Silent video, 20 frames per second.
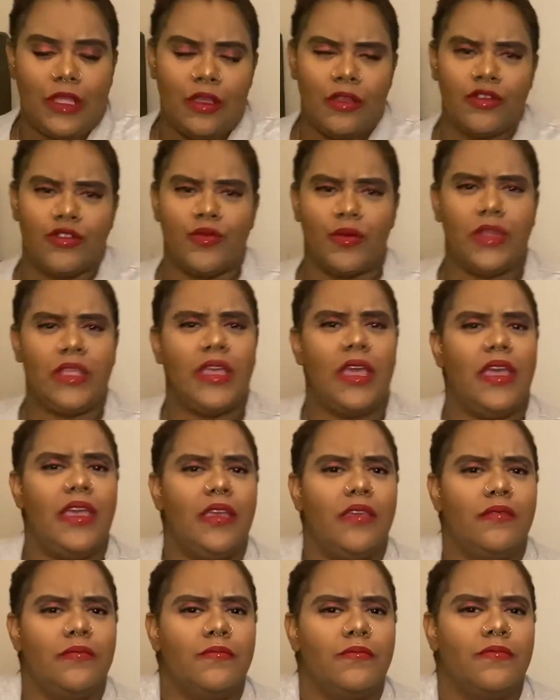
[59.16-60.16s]

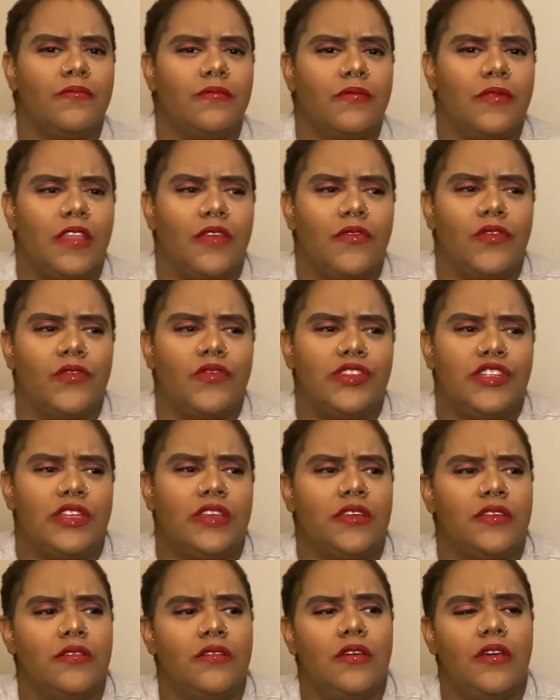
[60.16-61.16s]
28, live in
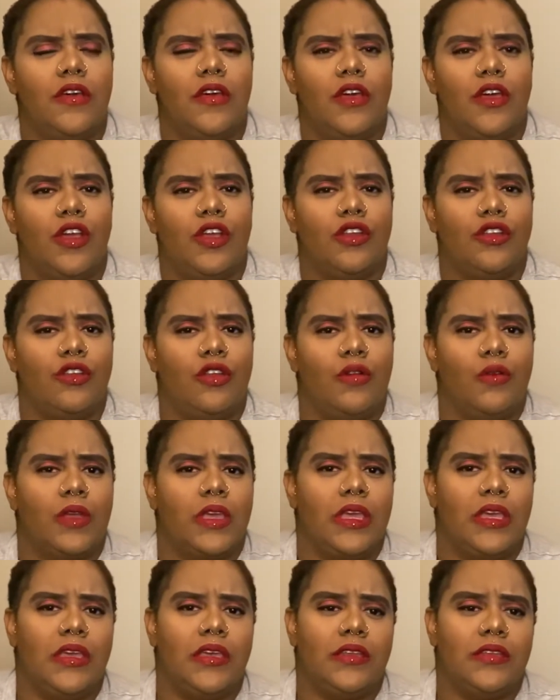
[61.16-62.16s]
Virginia, no
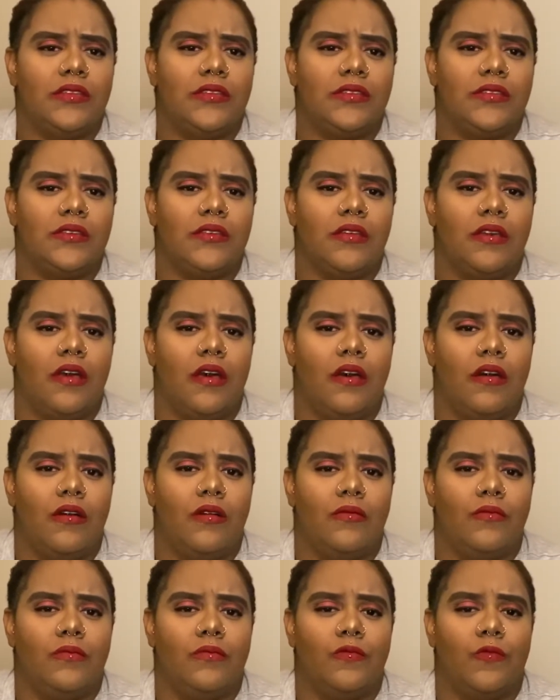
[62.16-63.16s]
kids,
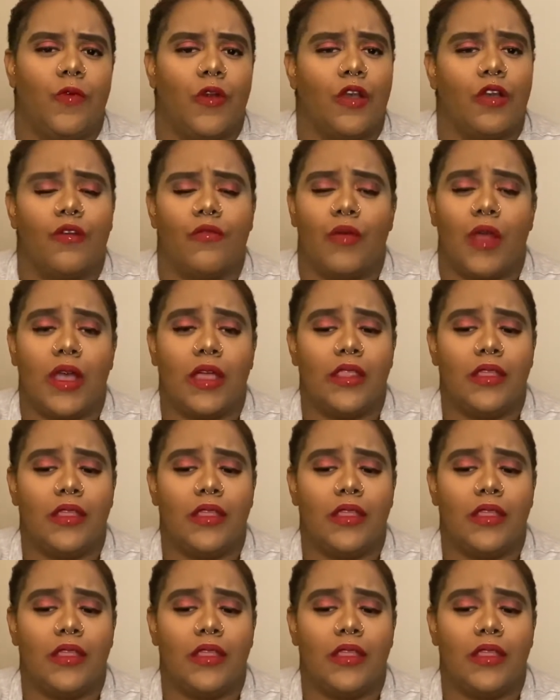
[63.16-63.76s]
work a regular